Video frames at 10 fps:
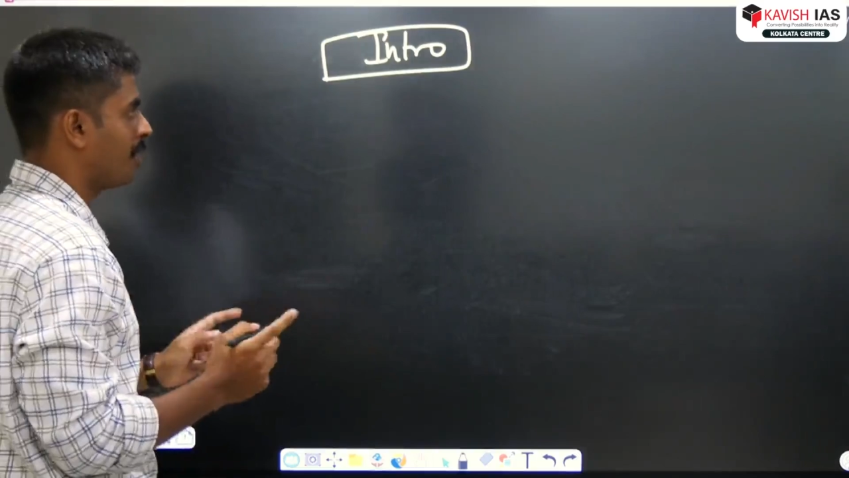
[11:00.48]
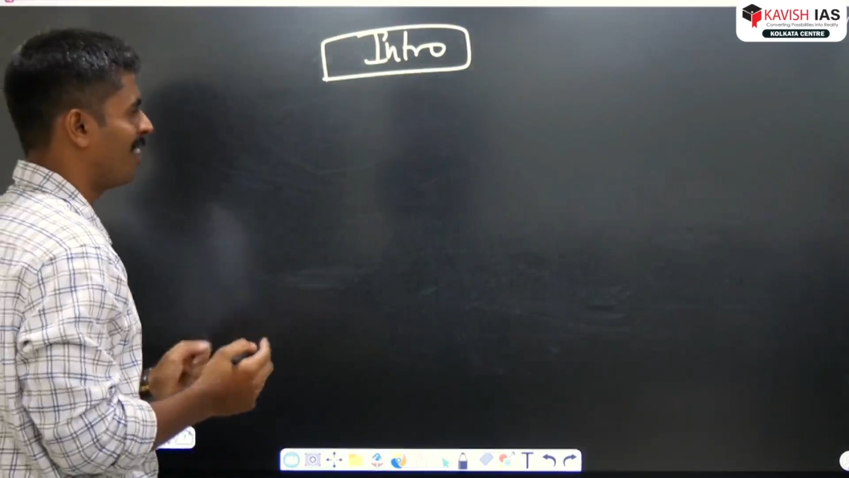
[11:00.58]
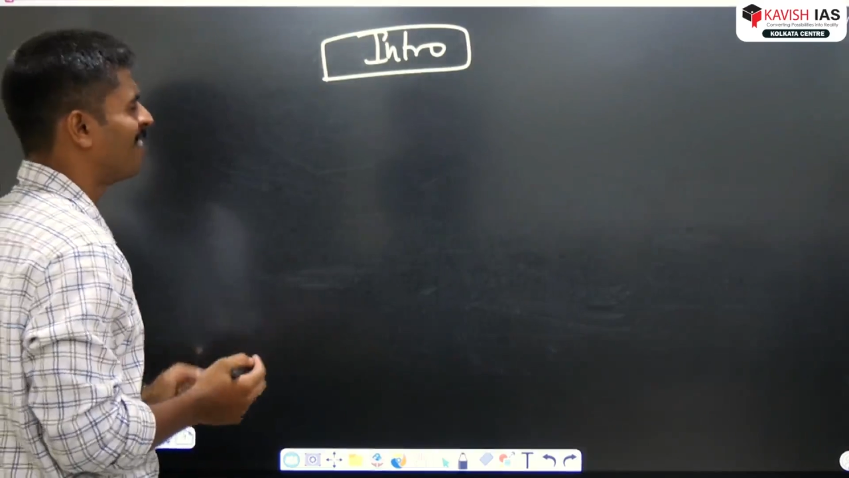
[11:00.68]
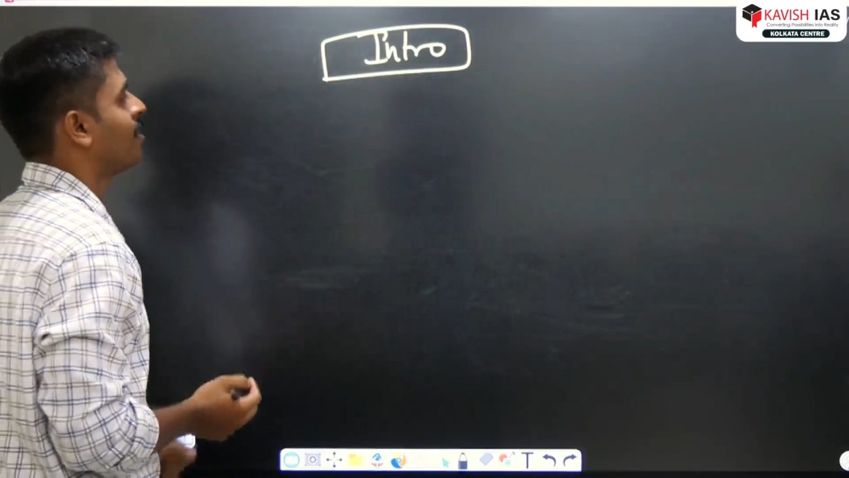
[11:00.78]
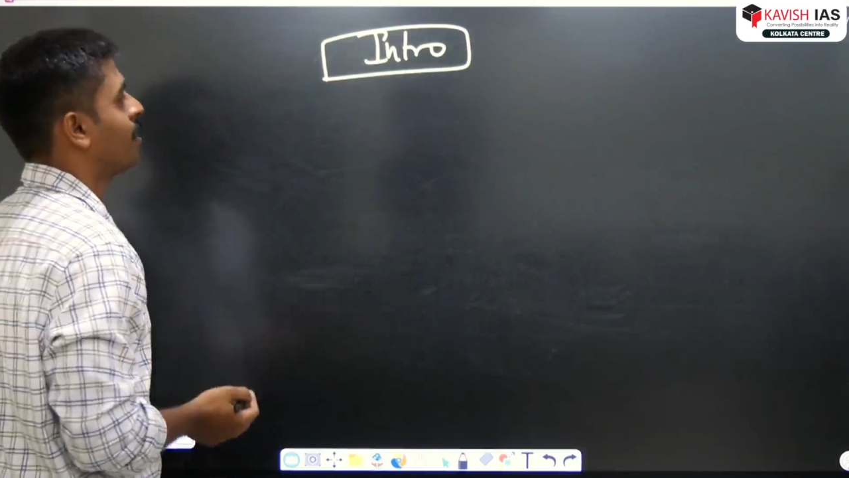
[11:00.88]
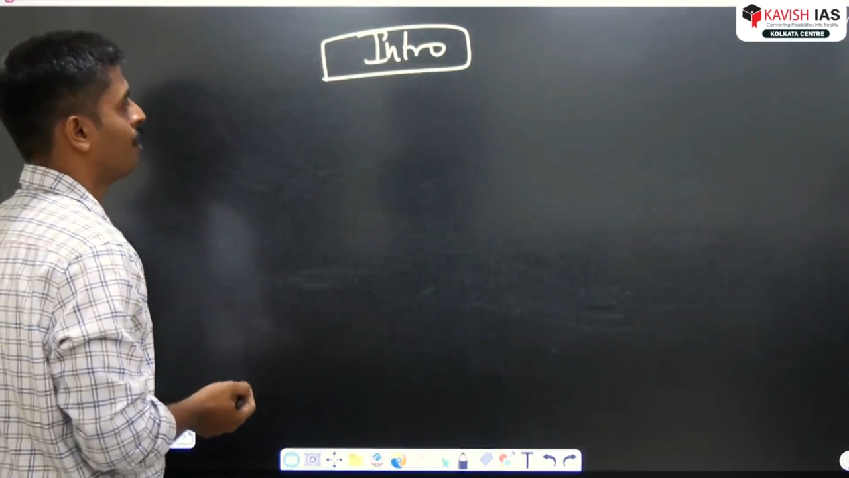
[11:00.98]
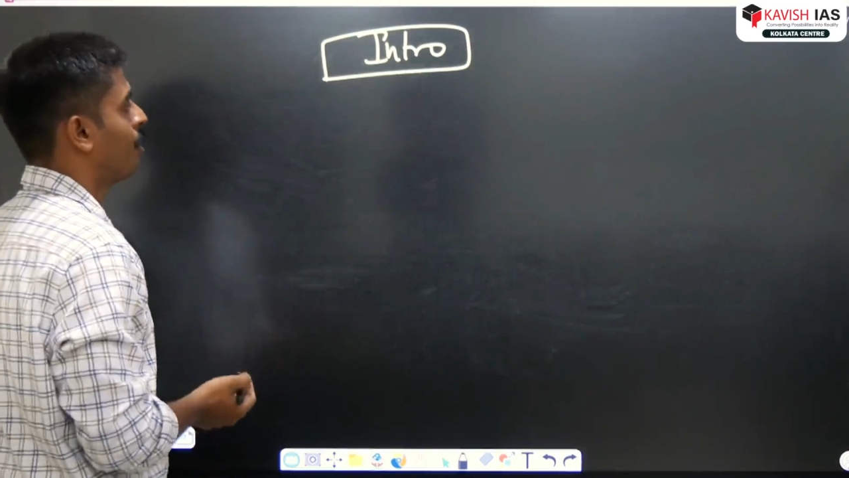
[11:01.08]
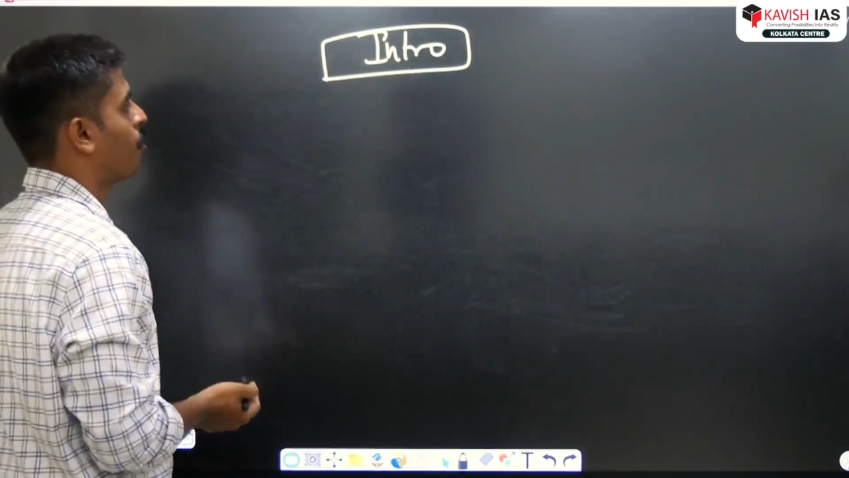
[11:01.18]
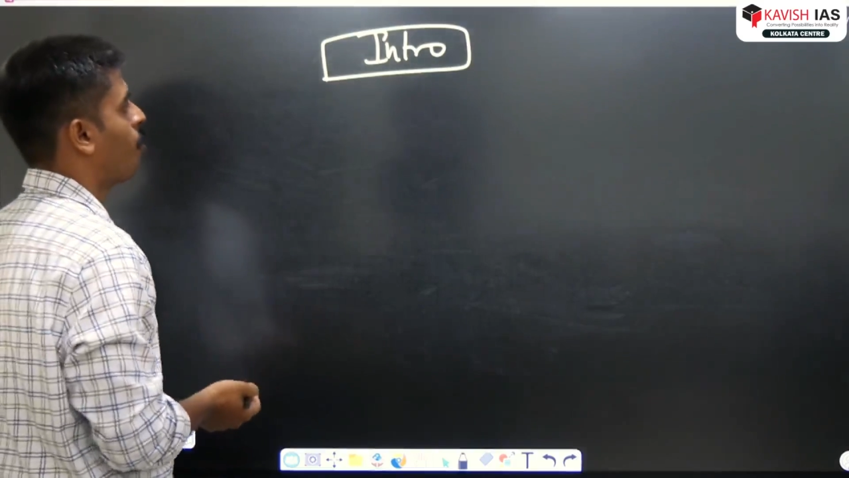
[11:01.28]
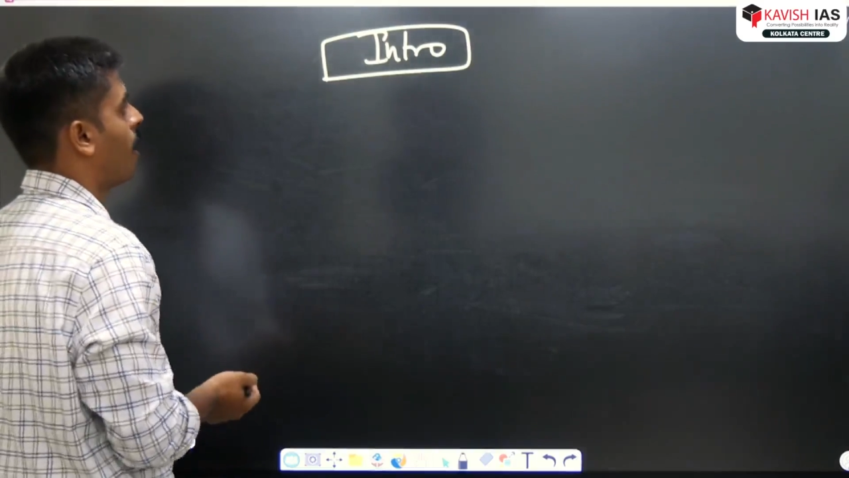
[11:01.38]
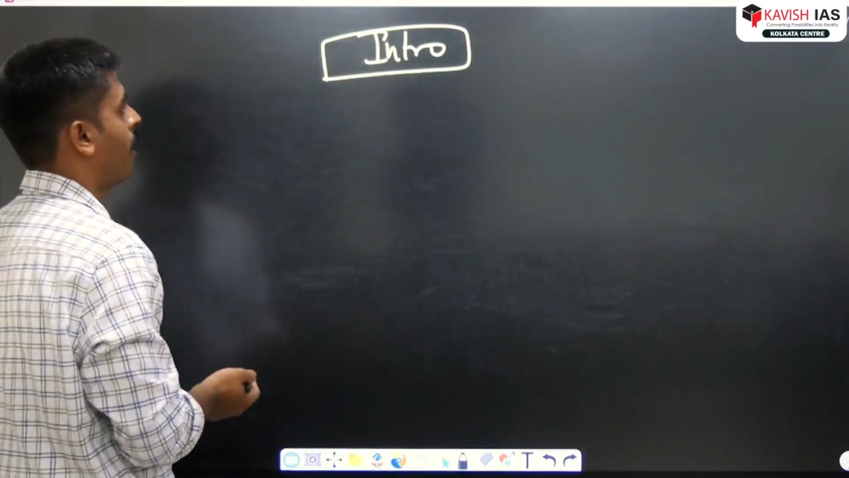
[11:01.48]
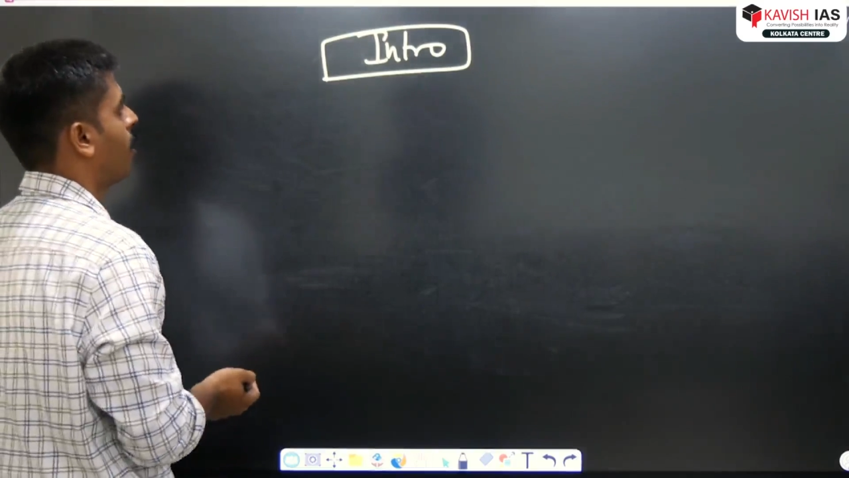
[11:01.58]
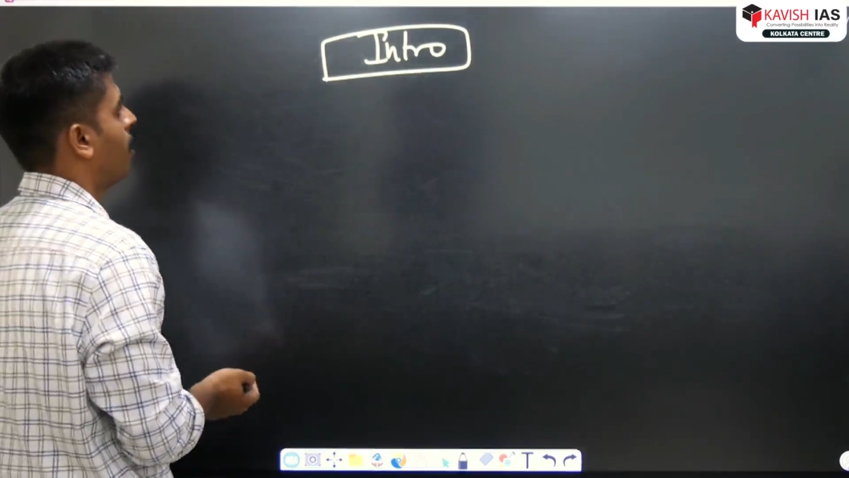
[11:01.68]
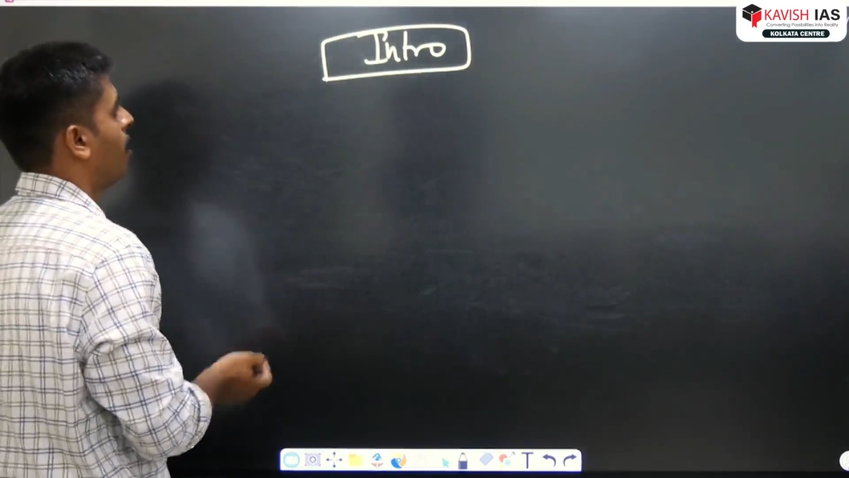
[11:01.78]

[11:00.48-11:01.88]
is required.